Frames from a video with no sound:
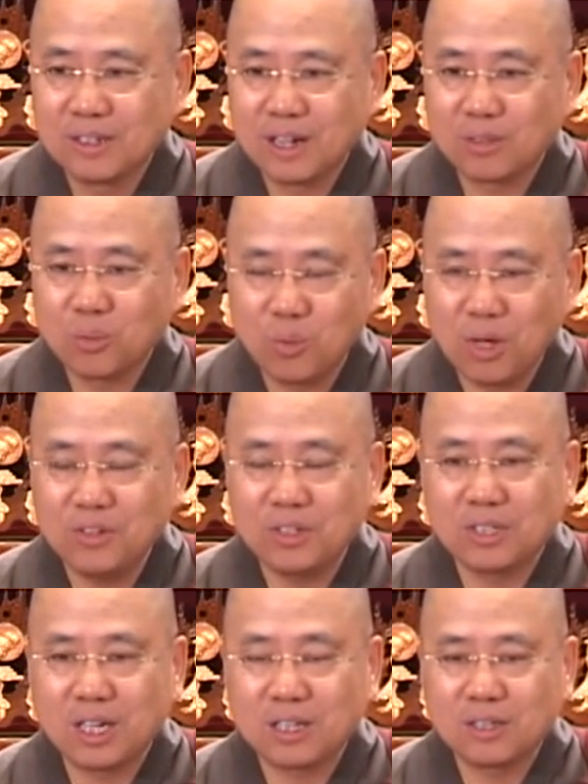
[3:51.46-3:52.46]
are the ones
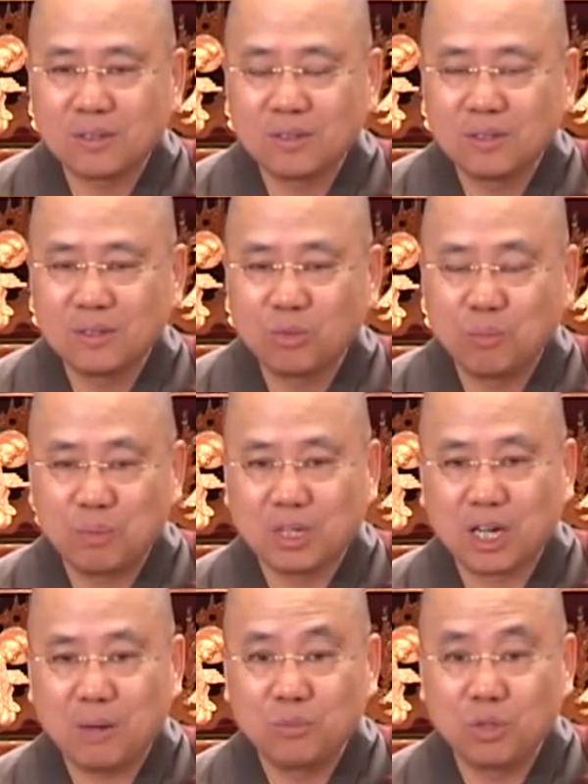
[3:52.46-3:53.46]
that would
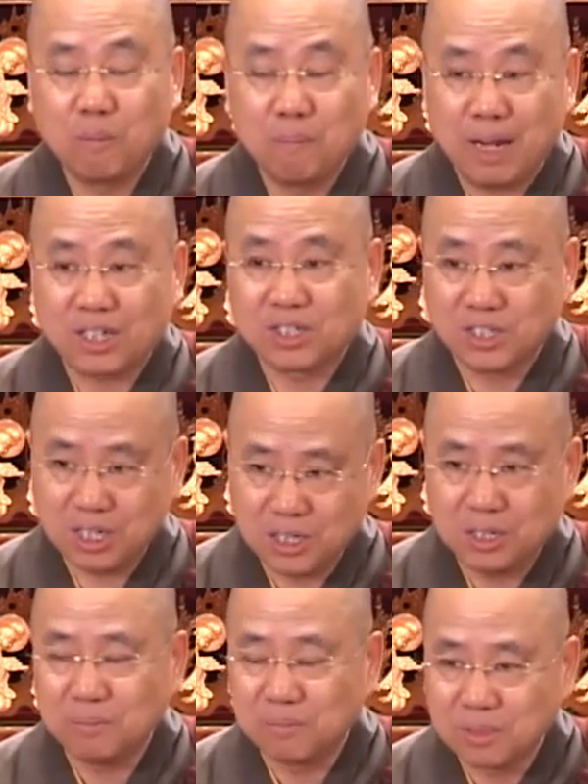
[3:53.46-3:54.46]
become your
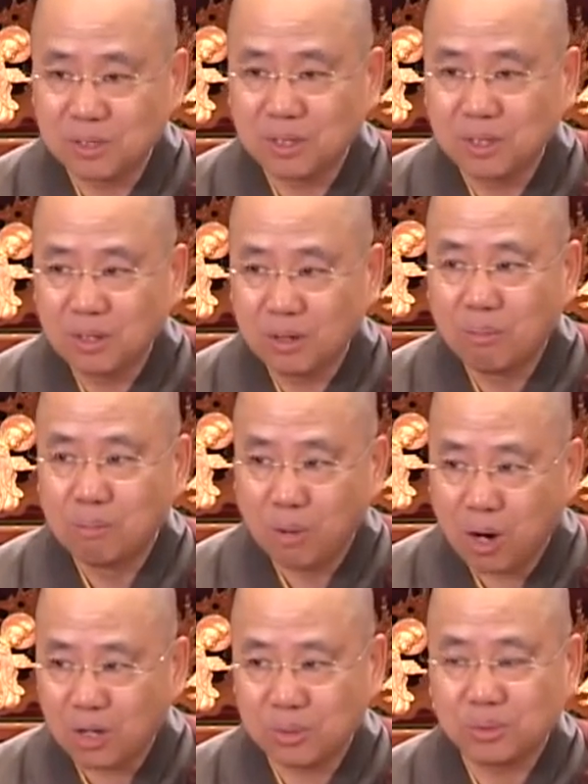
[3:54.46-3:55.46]
maxims or
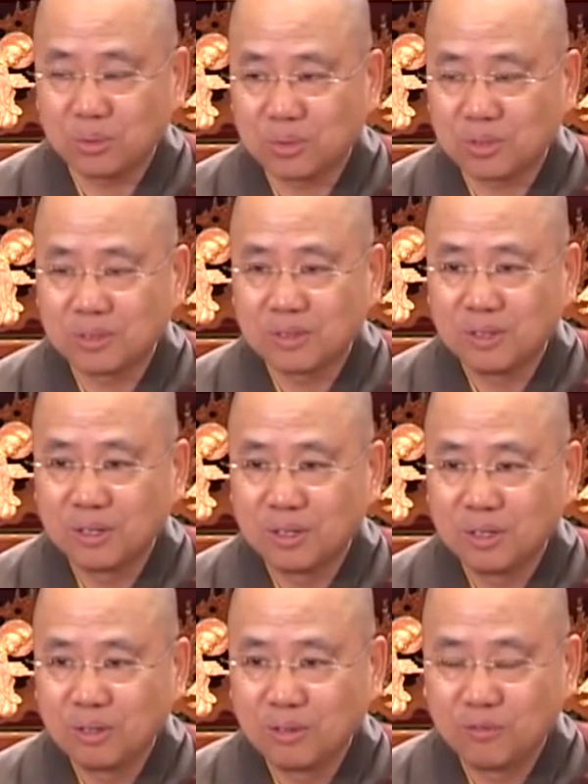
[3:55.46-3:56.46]
models
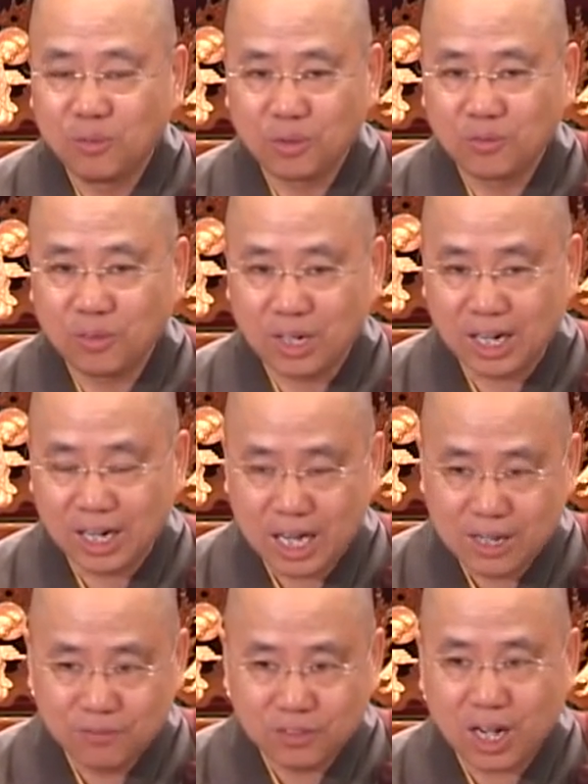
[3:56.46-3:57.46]
for a
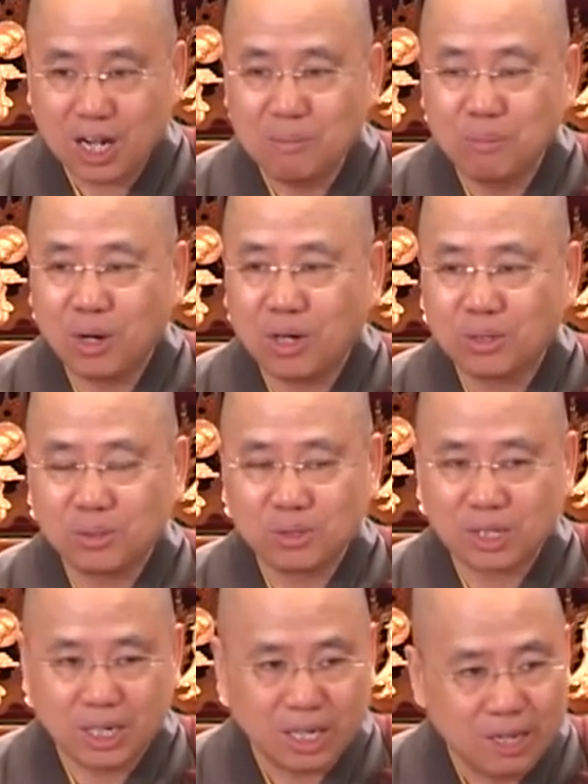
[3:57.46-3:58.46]
lifetime
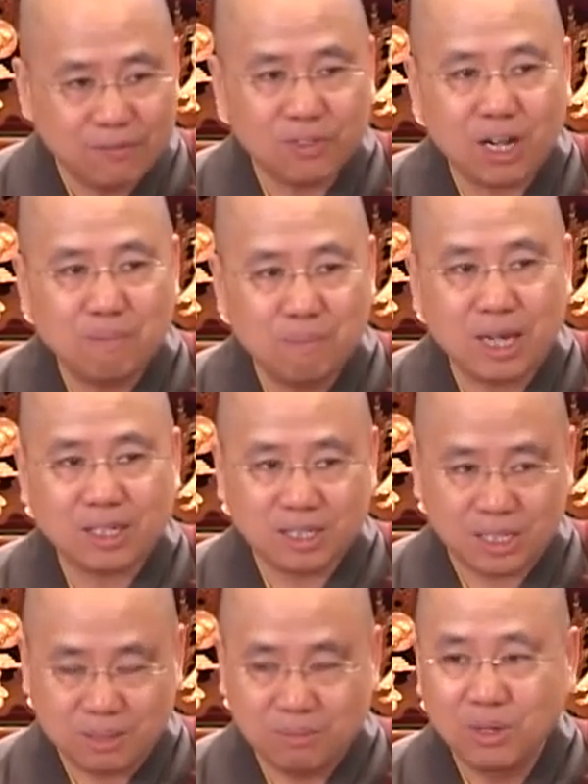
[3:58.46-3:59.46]

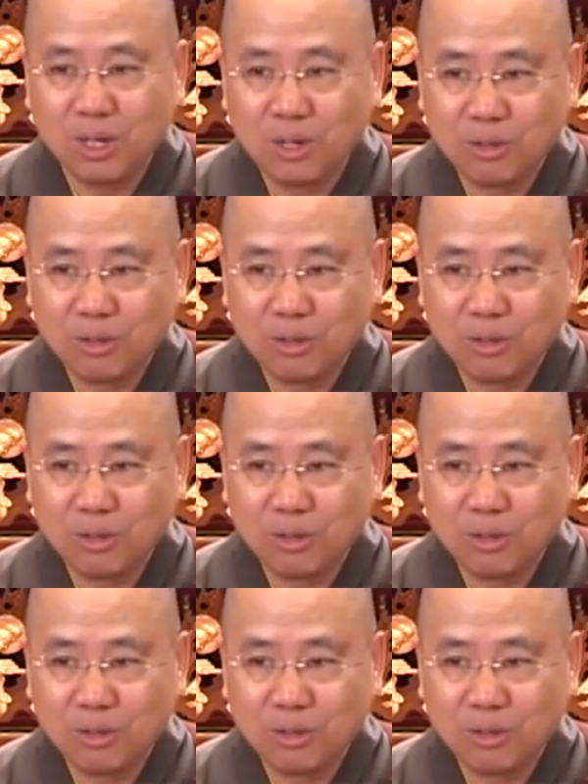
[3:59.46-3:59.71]
maxim